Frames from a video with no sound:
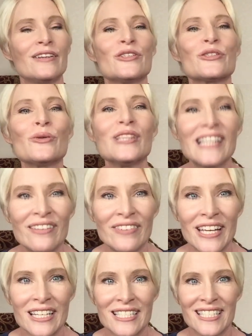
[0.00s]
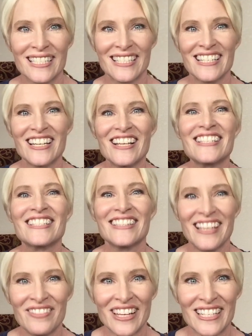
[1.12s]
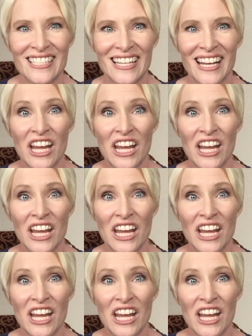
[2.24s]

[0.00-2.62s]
So live it. Just live it.